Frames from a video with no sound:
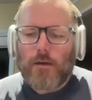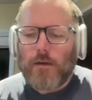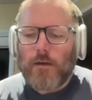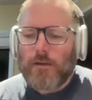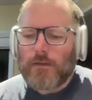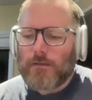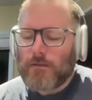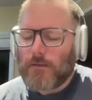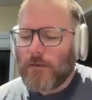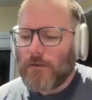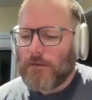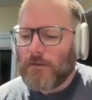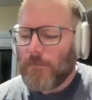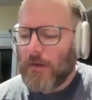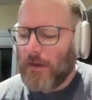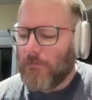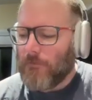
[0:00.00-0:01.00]
That's a
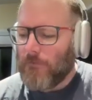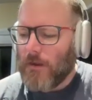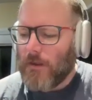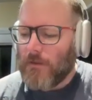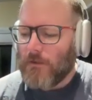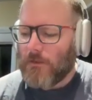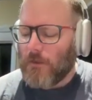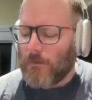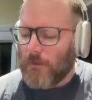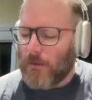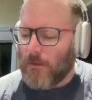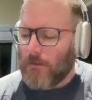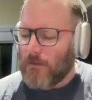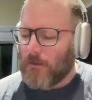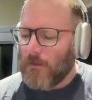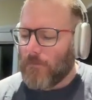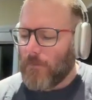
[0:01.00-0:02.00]
debate for another
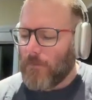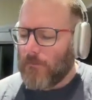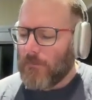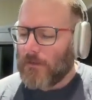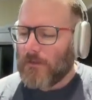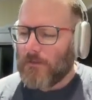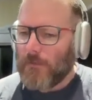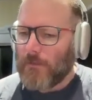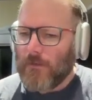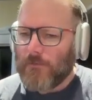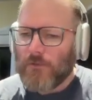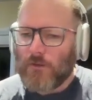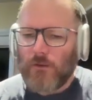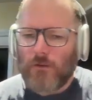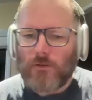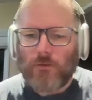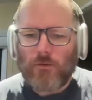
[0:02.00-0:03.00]
topic on the perfect amount of
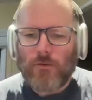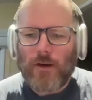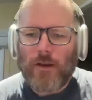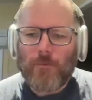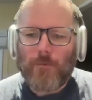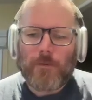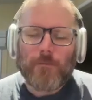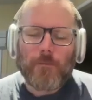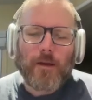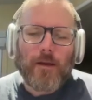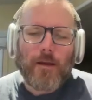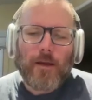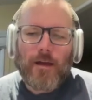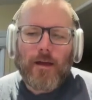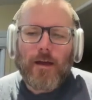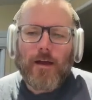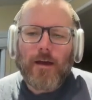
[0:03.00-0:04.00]
songs for an album.
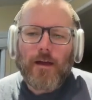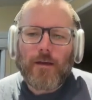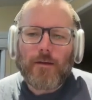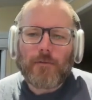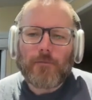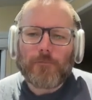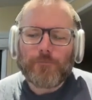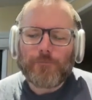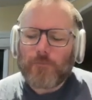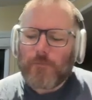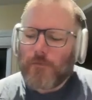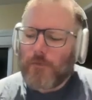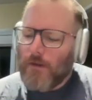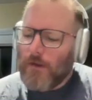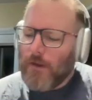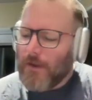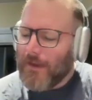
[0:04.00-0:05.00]

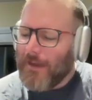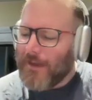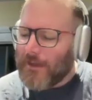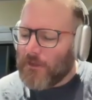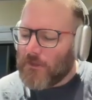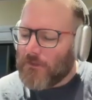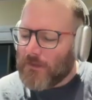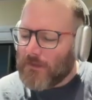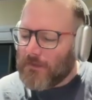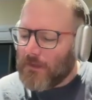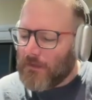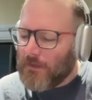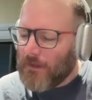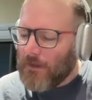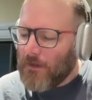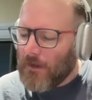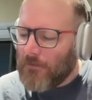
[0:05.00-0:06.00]

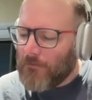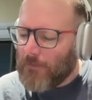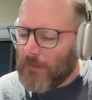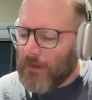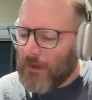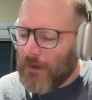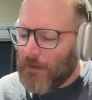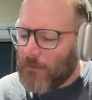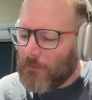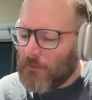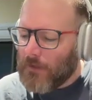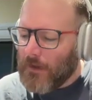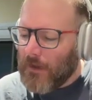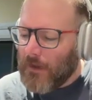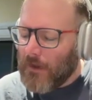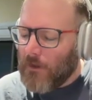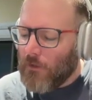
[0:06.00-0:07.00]
Interestingly, I've been able
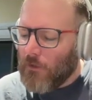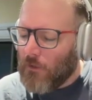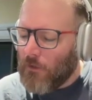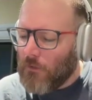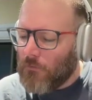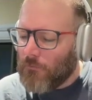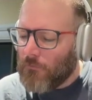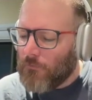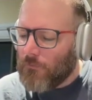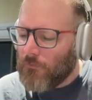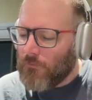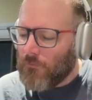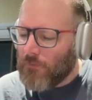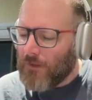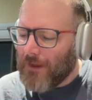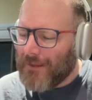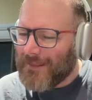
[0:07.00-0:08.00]
to cut off,
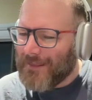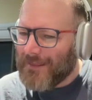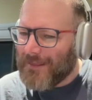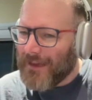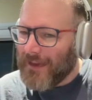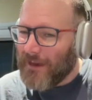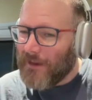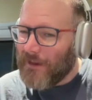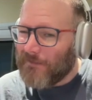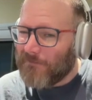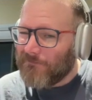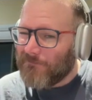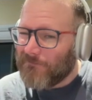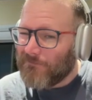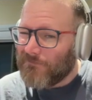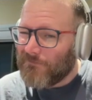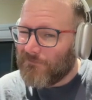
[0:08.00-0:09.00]
I think,
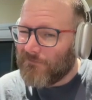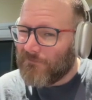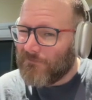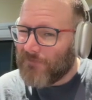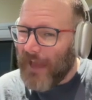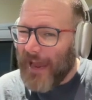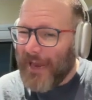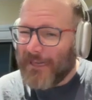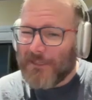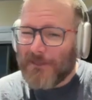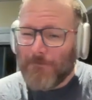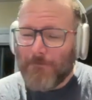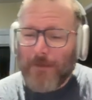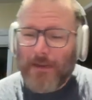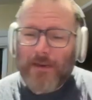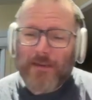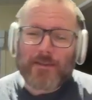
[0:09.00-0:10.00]
8
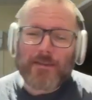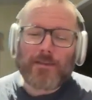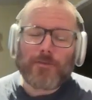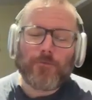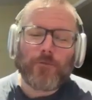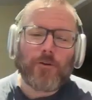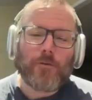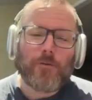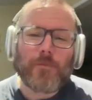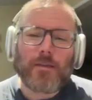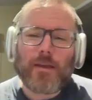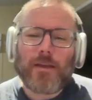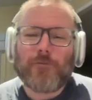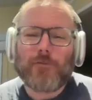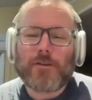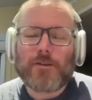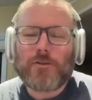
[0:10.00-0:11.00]
minutes from
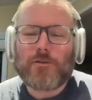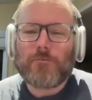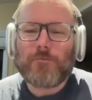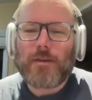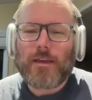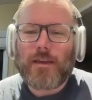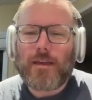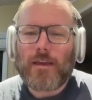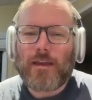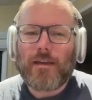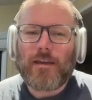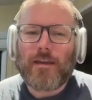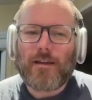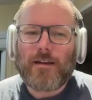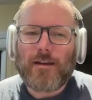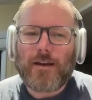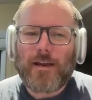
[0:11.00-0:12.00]
the original Be
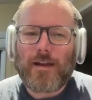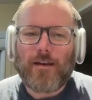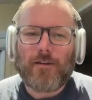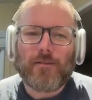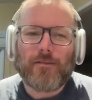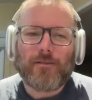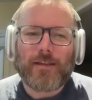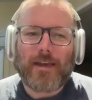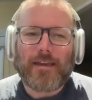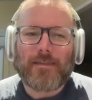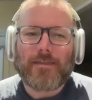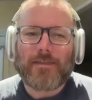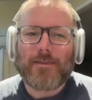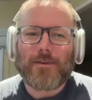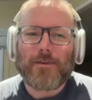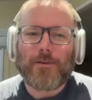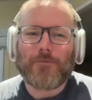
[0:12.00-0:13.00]
Here Now length
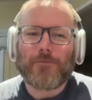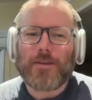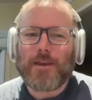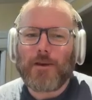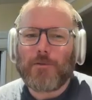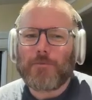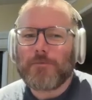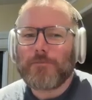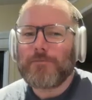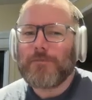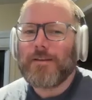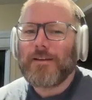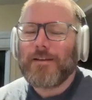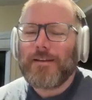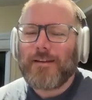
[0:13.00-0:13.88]
of the album.